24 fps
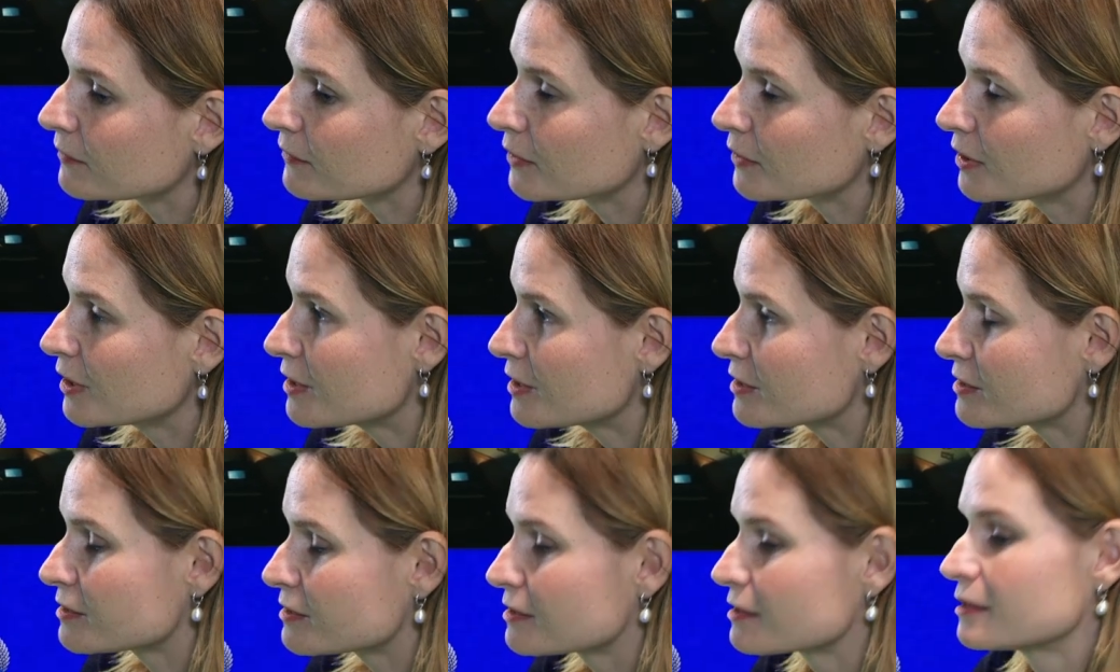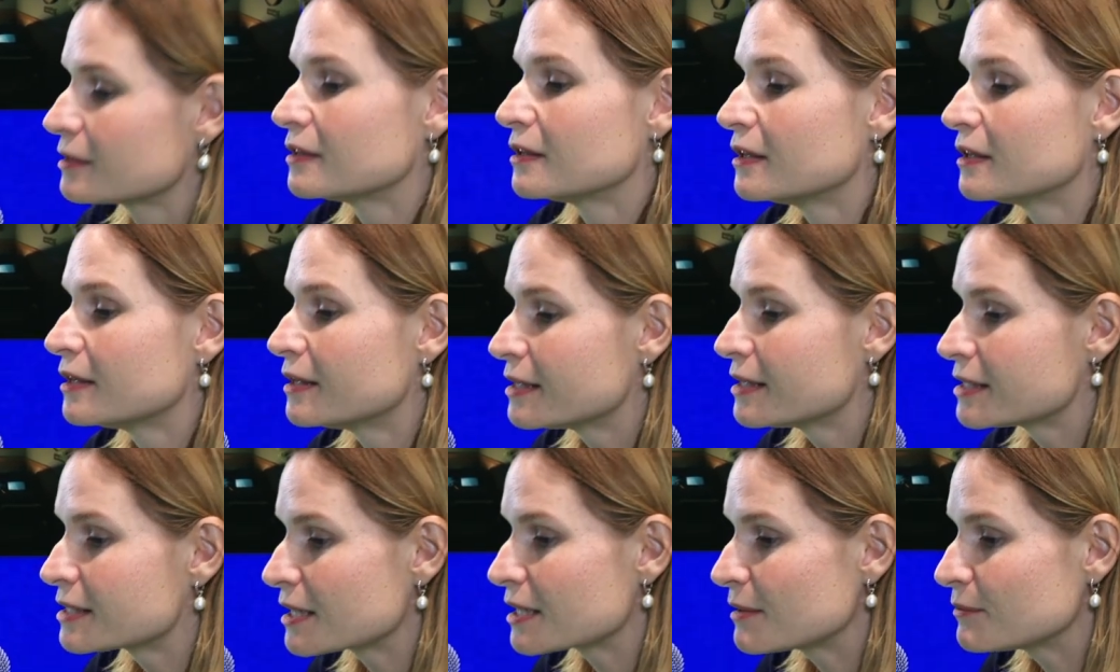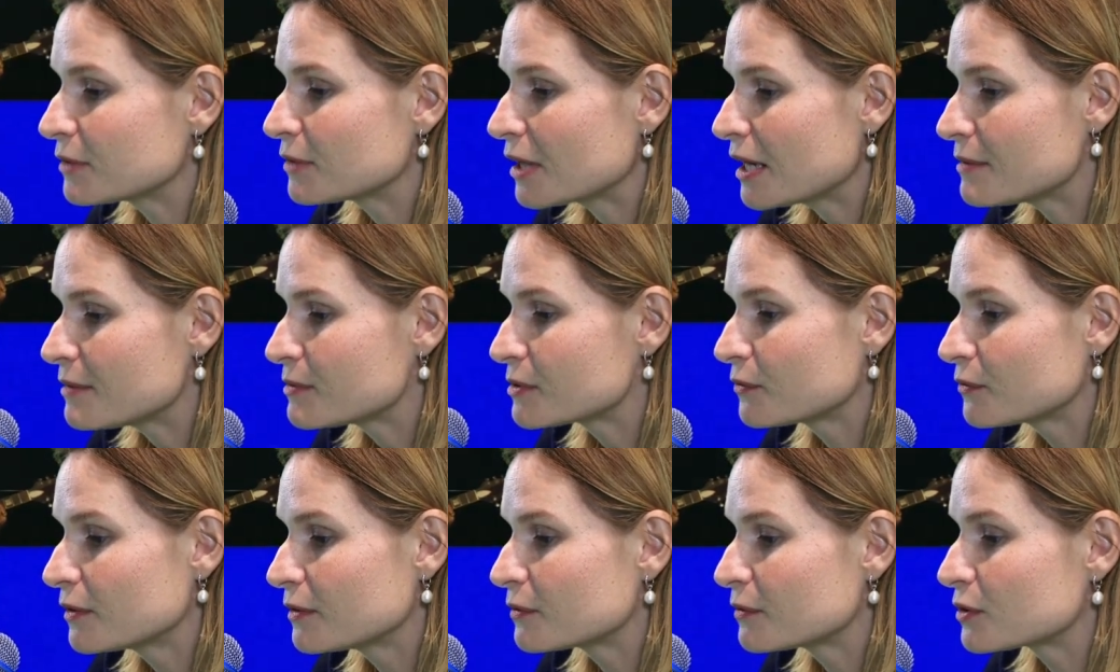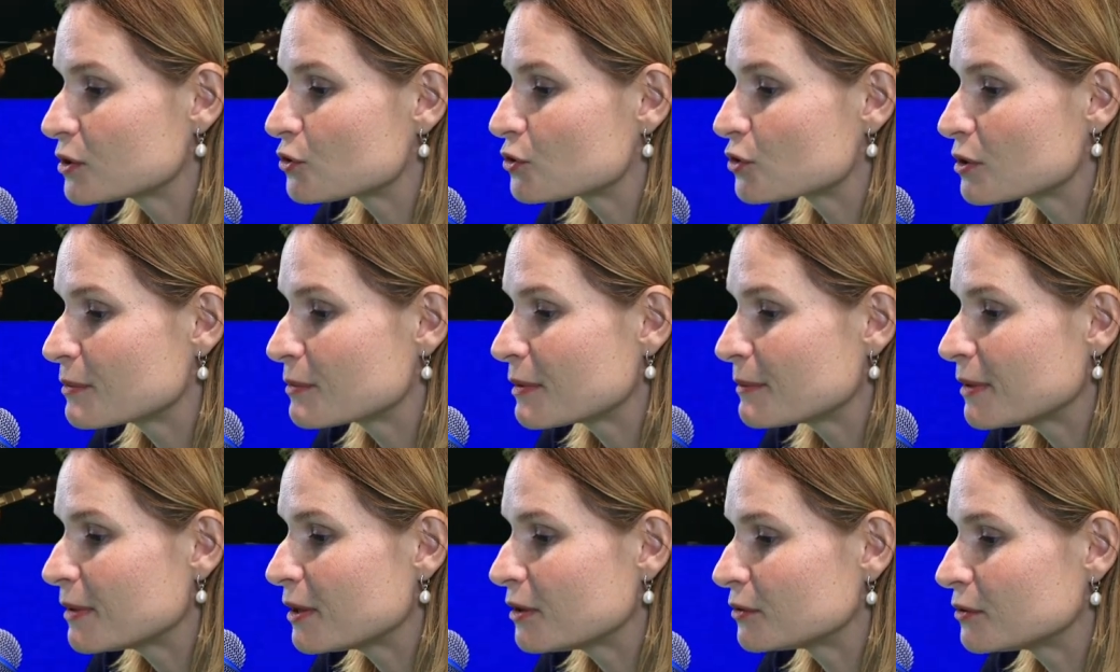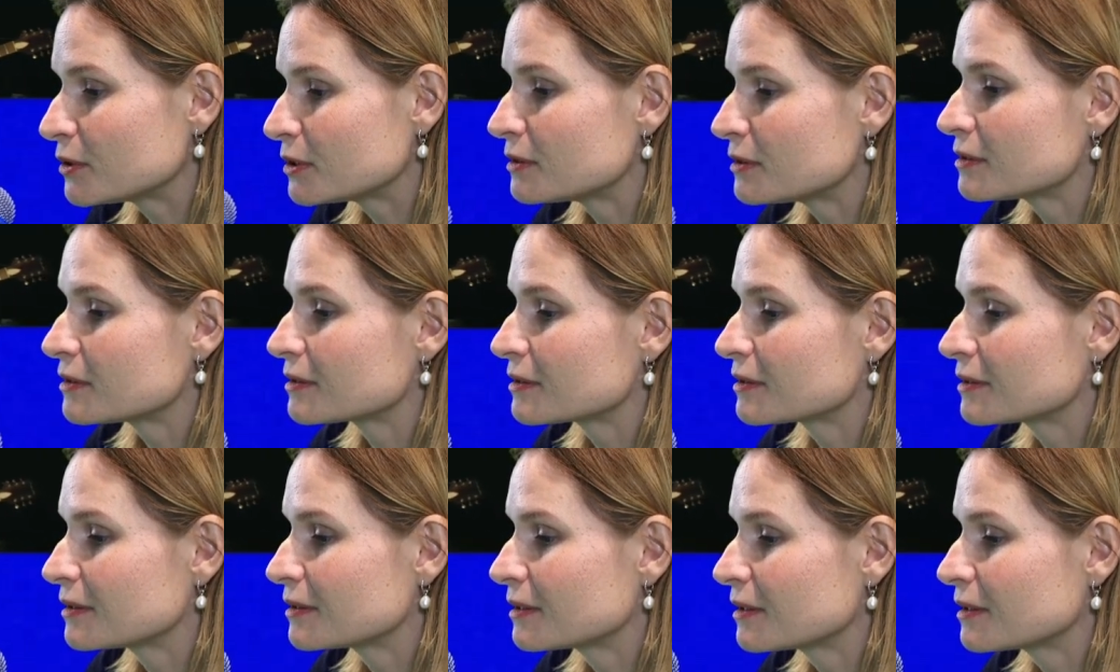Yes, sometimes we even dream about it.